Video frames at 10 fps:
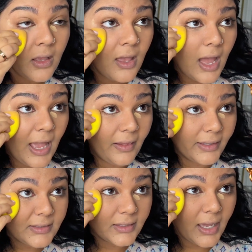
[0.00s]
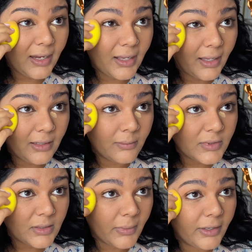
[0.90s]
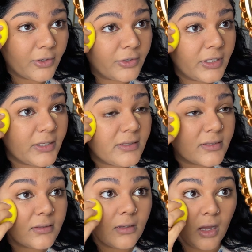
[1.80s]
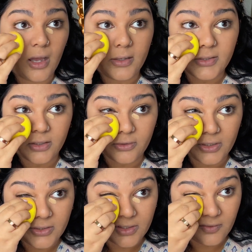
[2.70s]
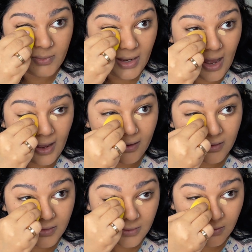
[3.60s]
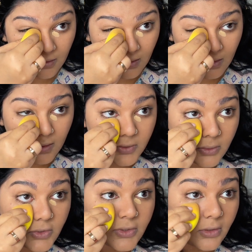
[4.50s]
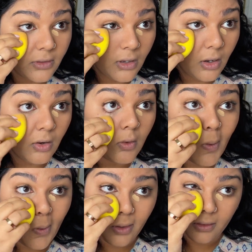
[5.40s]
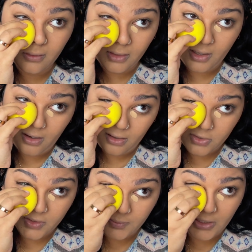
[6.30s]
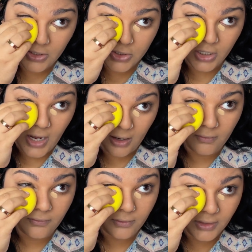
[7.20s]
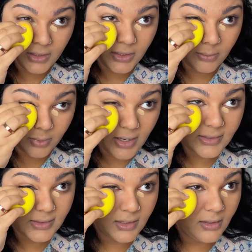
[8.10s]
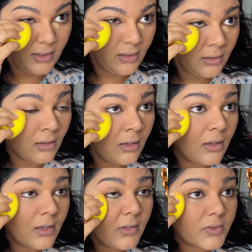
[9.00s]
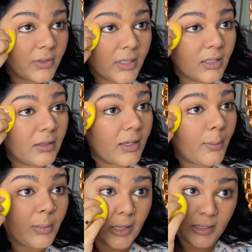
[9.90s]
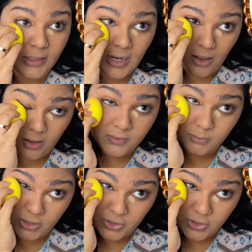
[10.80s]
I like to get into my crease, into the creases of my eyes. So I'm just gonna go in there and just make sure I really press it in so it can get blended out as much